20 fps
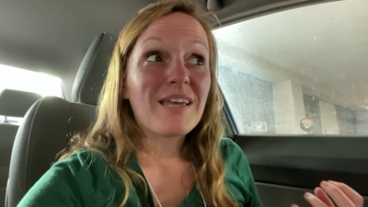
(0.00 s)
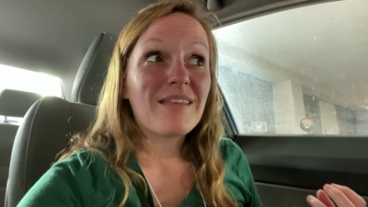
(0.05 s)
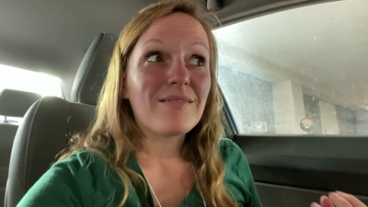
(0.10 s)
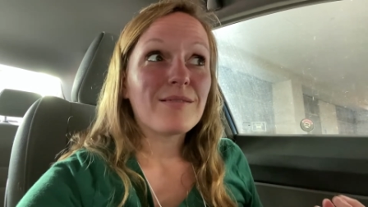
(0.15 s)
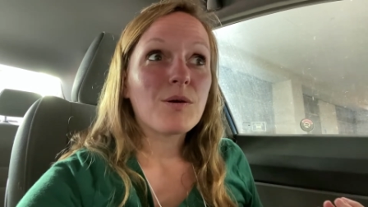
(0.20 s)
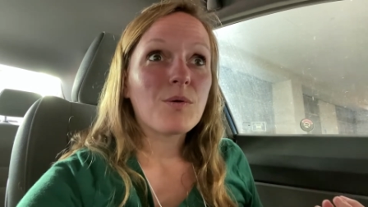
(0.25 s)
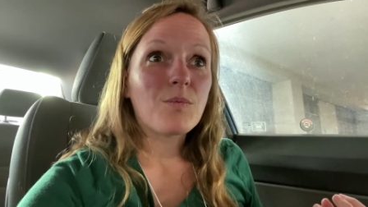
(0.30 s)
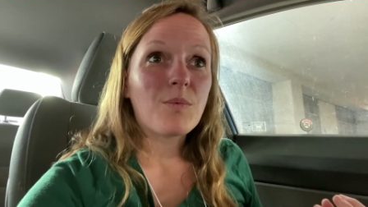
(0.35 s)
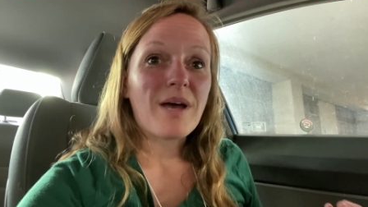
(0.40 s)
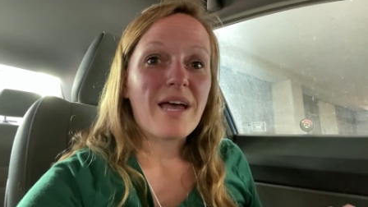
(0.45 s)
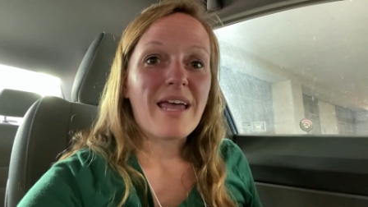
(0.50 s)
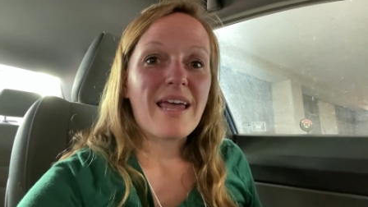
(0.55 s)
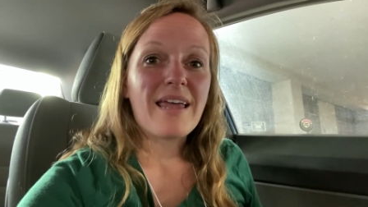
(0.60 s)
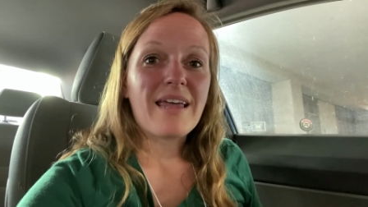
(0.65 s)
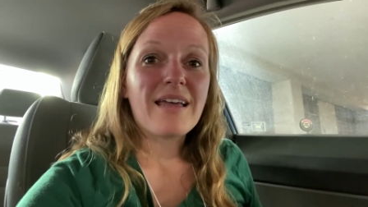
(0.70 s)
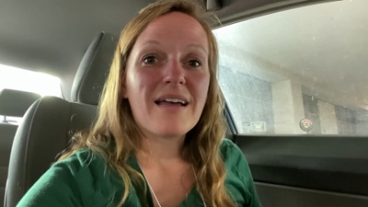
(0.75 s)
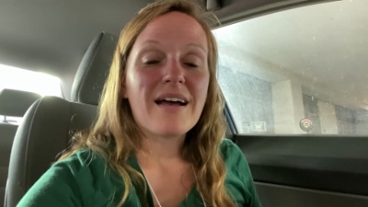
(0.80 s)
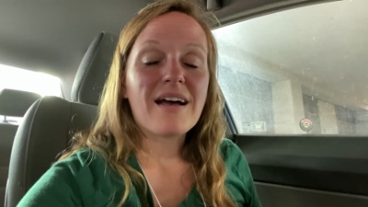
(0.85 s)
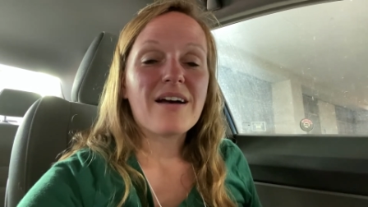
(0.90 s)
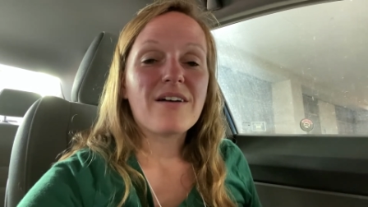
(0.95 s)
in the
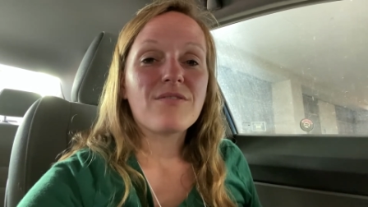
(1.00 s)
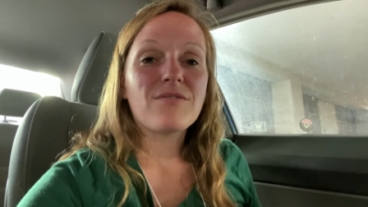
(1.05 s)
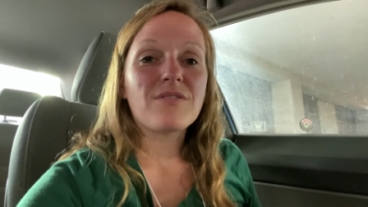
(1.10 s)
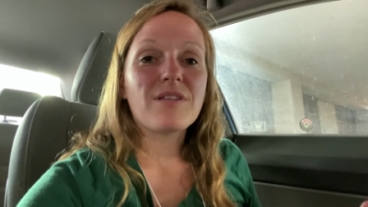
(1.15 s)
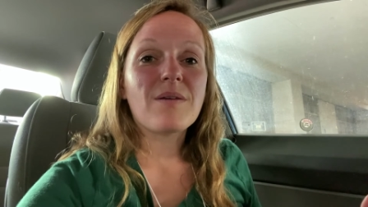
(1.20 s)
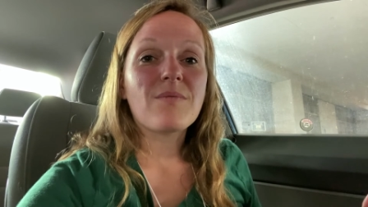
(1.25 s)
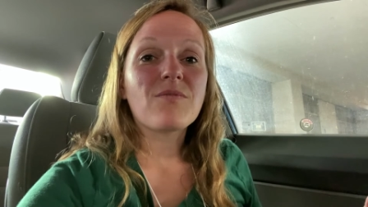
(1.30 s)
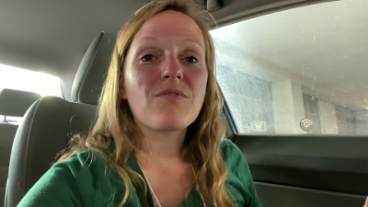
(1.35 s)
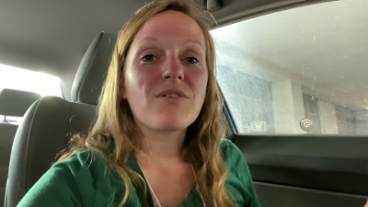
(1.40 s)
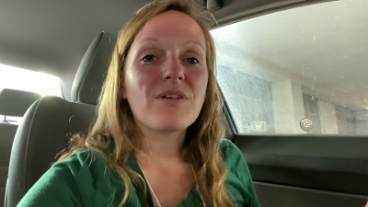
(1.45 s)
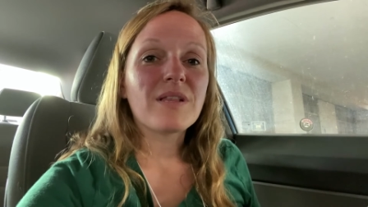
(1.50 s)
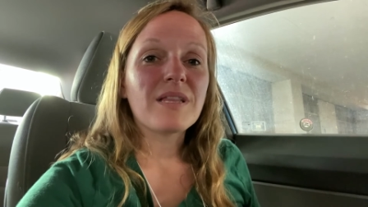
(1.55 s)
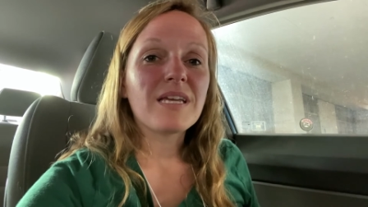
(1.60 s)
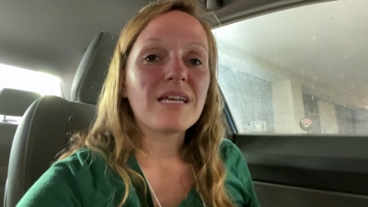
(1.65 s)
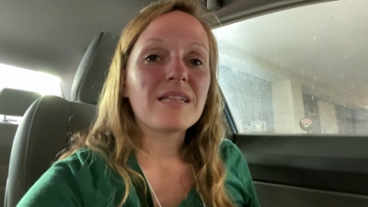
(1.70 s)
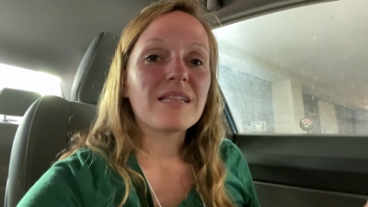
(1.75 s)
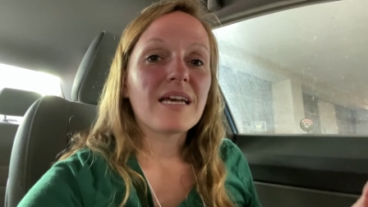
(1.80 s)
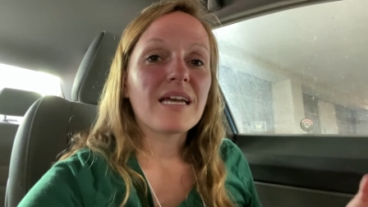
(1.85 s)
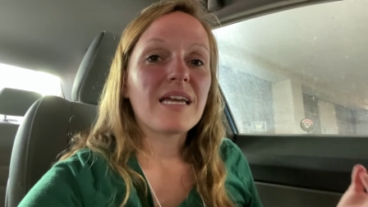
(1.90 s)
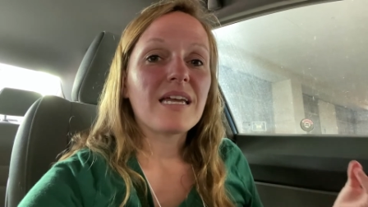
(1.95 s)
way of them
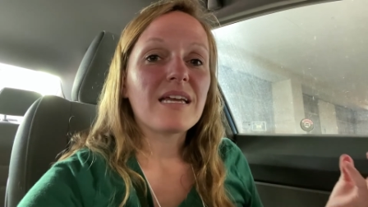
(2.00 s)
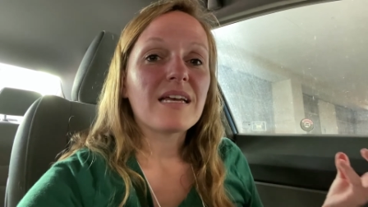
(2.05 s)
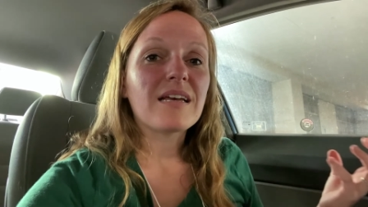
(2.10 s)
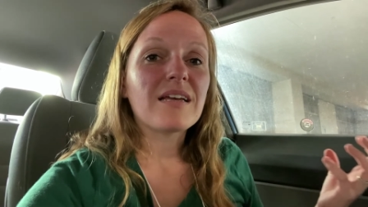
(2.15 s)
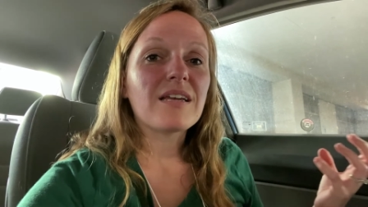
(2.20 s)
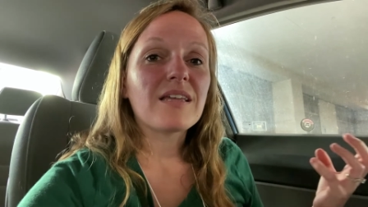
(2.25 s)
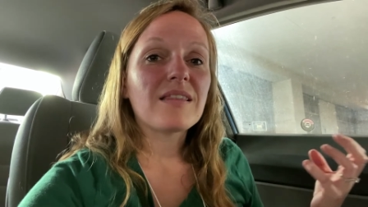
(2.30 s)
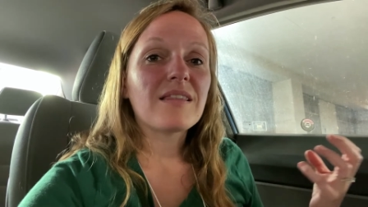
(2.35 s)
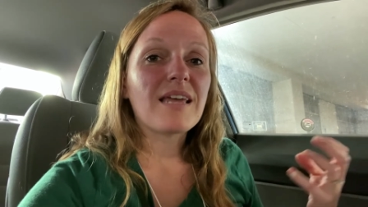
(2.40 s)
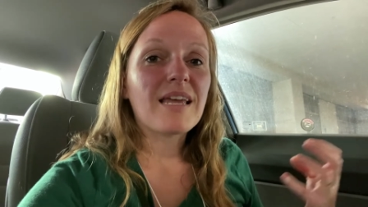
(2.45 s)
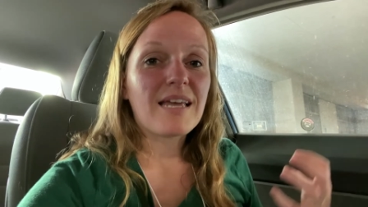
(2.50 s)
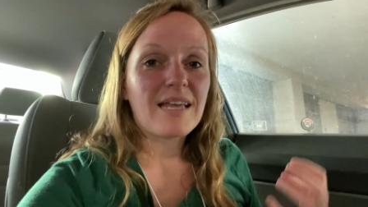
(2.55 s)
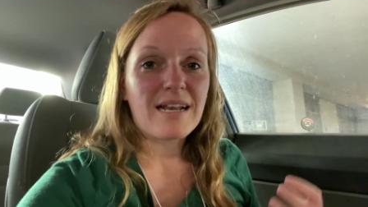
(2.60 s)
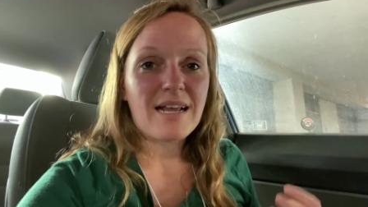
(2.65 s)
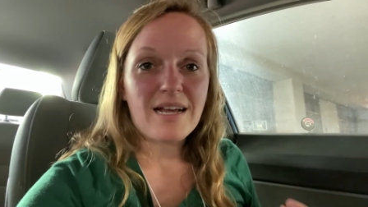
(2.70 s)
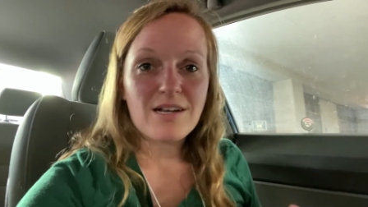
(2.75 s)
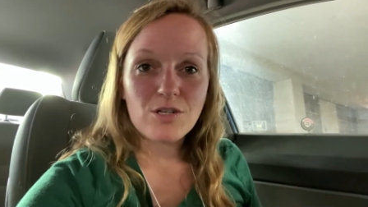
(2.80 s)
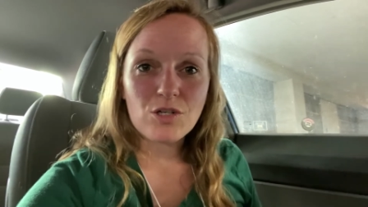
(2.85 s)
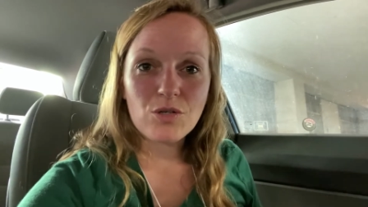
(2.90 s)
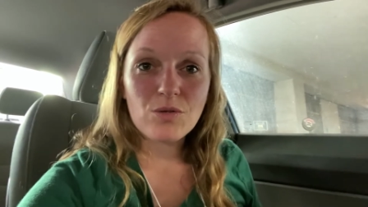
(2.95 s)
feeling like they can
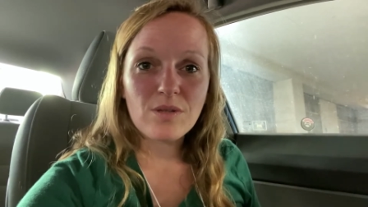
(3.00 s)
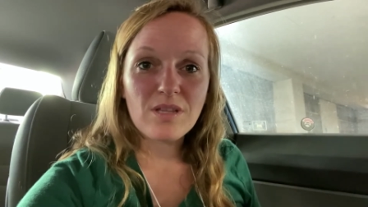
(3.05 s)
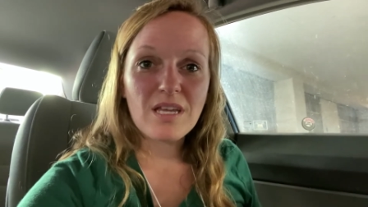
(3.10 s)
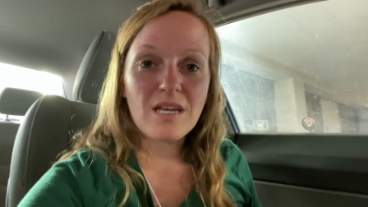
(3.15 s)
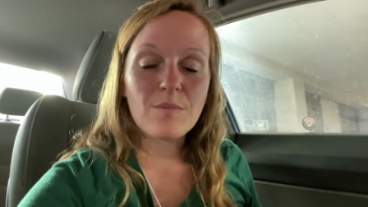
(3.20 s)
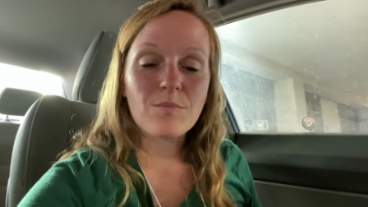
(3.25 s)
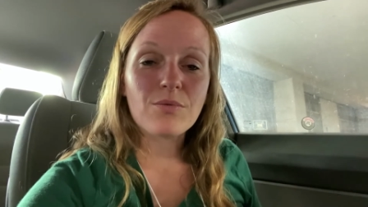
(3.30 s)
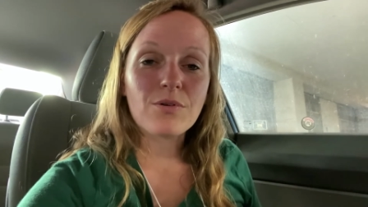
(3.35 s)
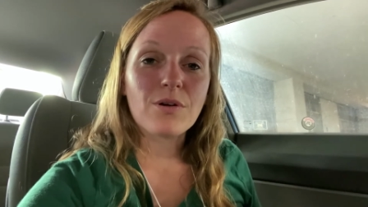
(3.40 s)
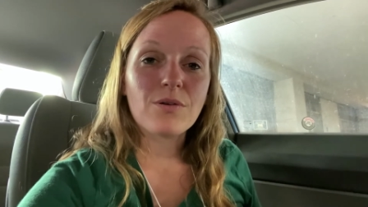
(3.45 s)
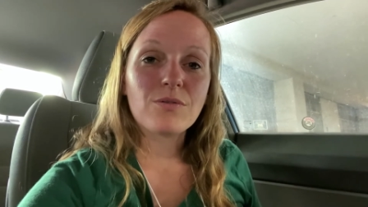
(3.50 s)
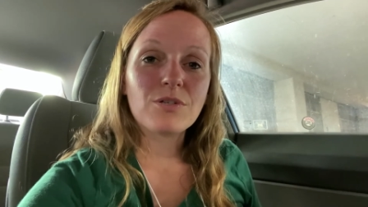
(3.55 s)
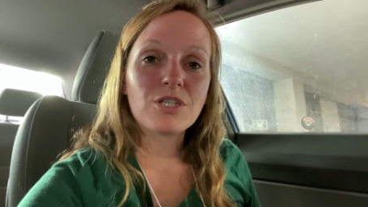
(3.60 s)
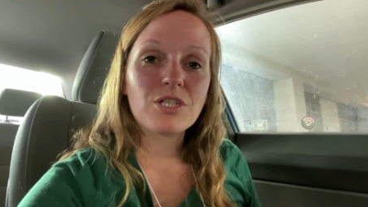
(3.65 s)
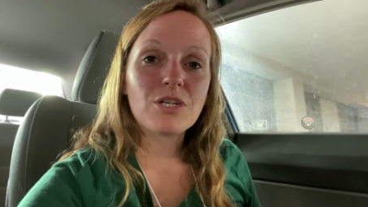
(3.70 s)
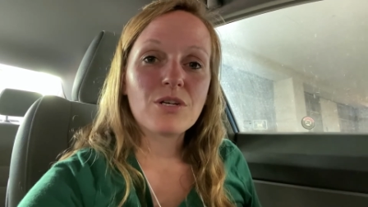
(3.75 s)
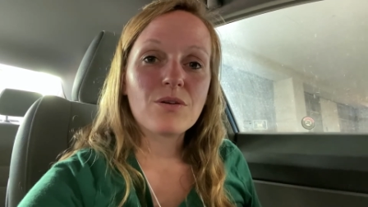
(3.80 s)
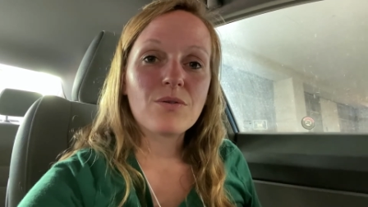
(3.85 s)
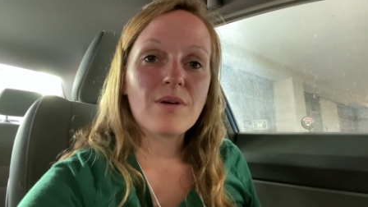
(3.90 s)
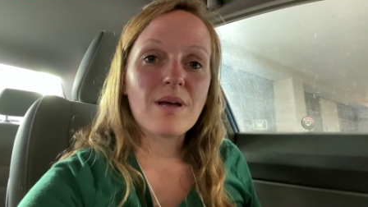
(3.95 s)
actually
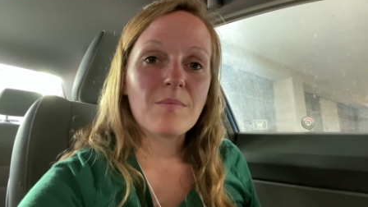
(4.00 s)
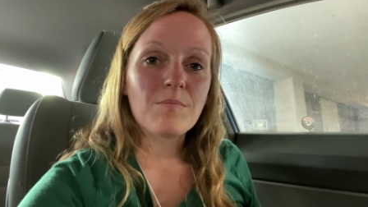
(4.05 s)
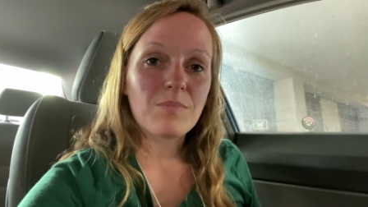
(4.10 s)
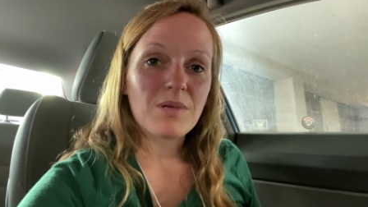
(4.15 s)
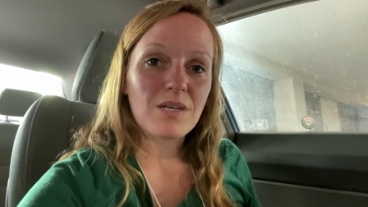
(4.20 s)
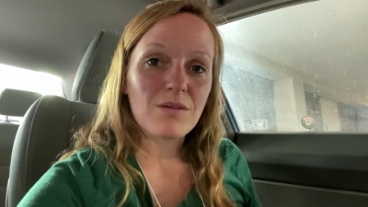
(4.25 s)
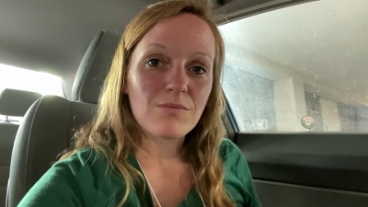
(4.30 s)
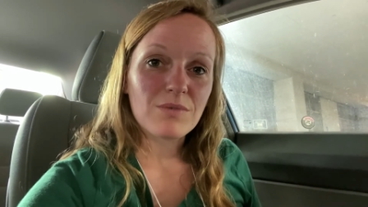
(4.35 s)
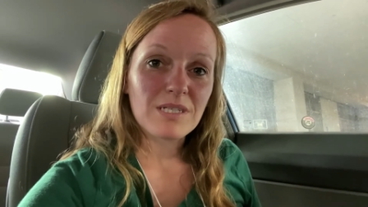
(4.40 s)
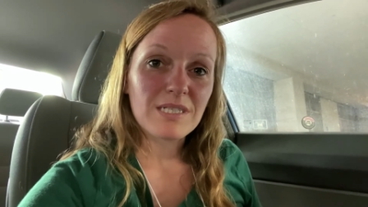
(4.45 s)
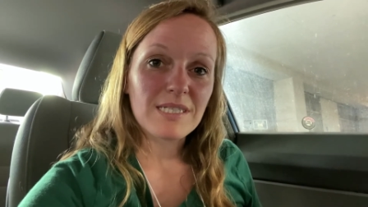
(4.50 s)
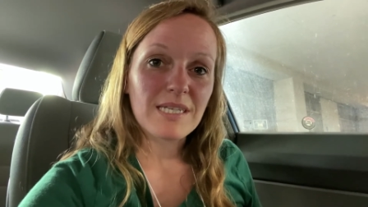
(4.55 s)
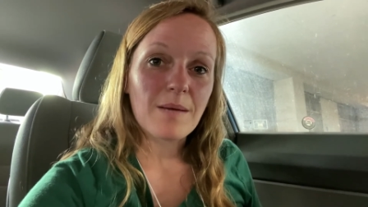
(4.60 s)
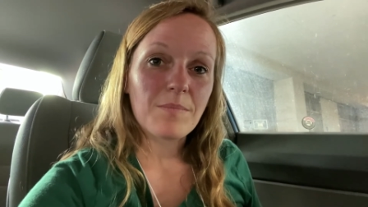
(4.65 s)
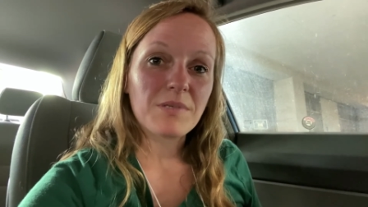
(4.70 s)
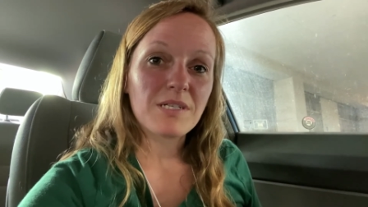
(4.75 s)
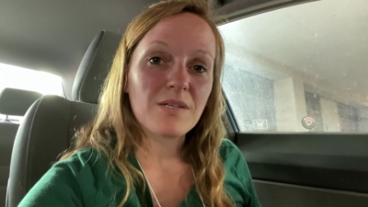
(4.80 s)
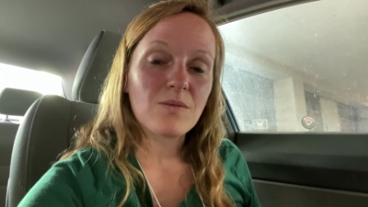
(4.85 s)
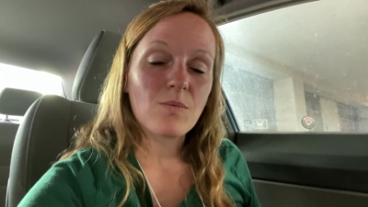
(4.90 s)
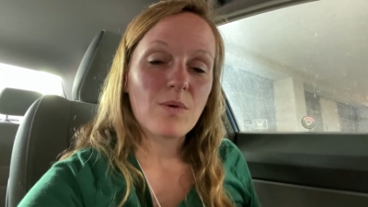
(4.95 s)
approach you and be
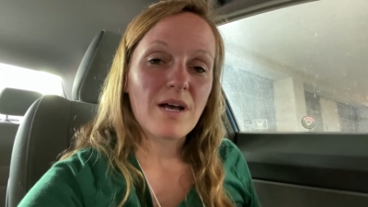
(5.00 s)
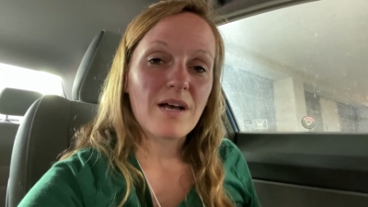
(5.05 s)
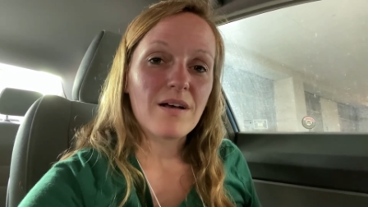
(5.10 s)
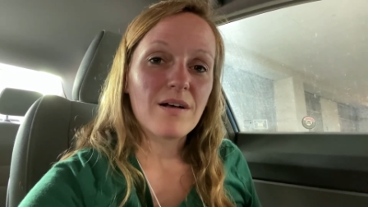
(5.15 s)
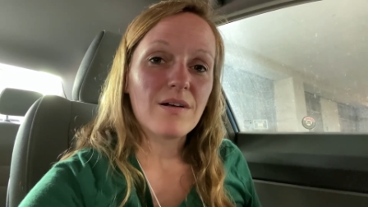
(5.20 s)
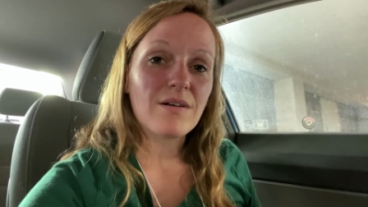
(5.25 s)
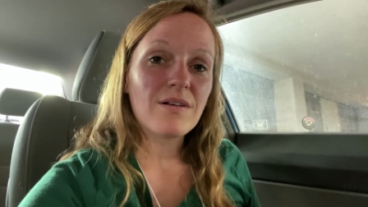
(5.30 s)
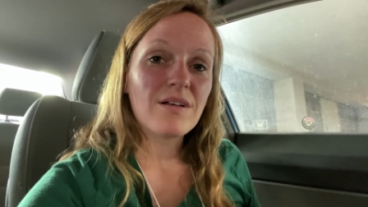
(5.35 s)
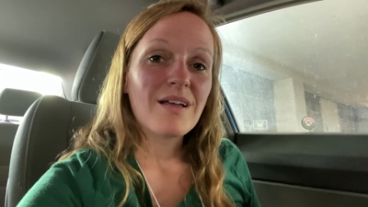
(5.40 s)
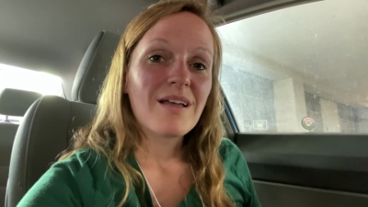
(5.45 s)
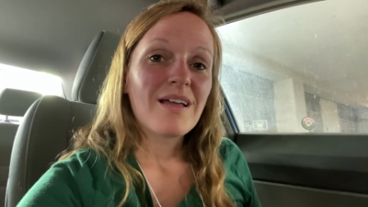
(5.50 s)
receptive well.